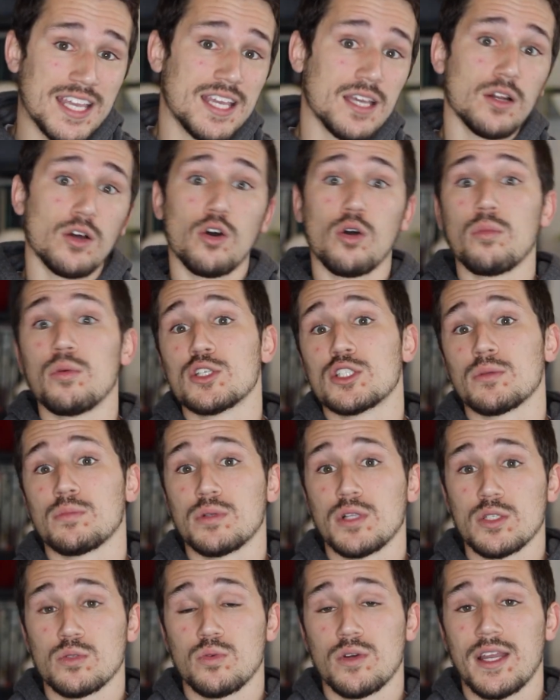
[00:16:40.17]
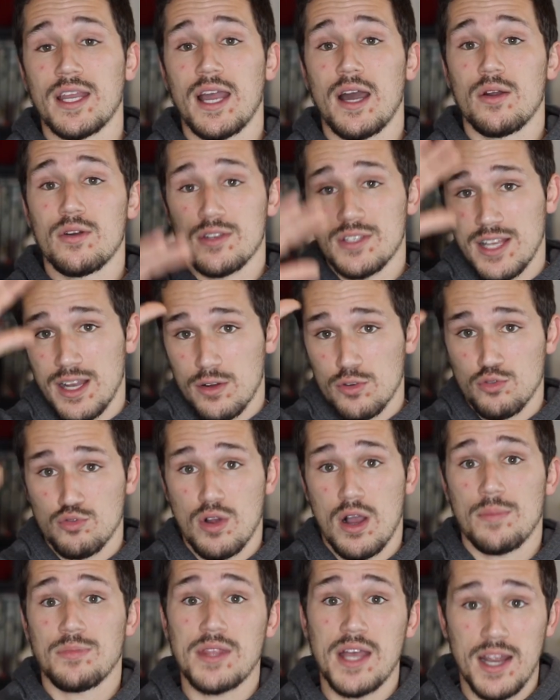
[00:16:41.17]
get a whole bunch of plus one counters out,
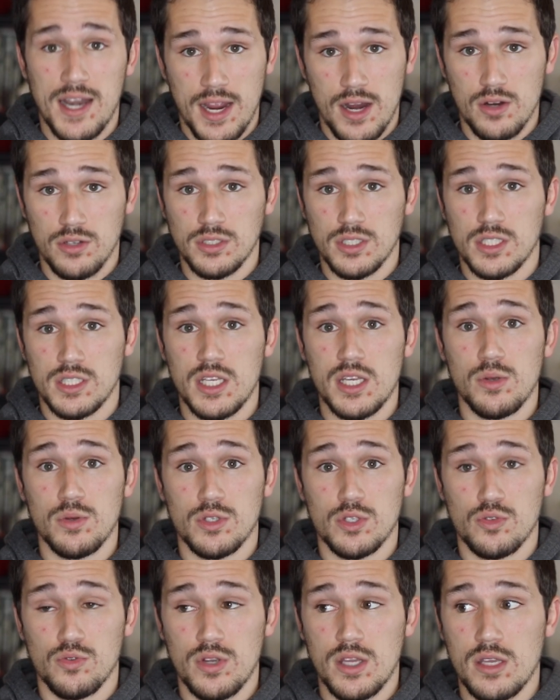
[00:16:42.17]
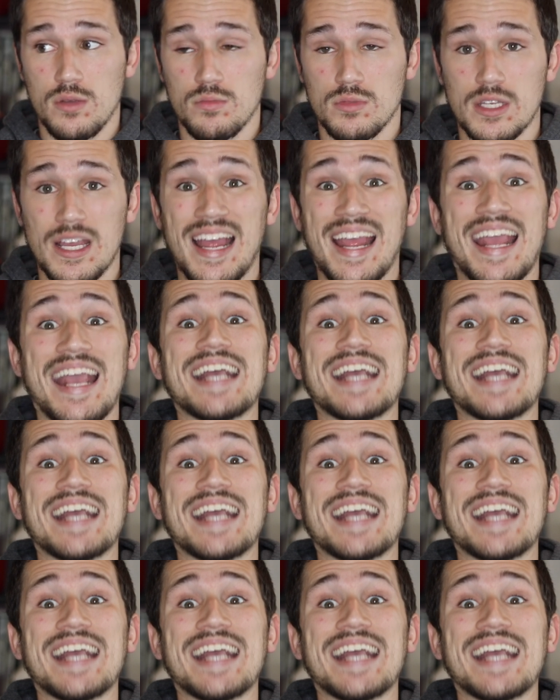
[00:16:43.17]
drop that Herald of Secret Streams,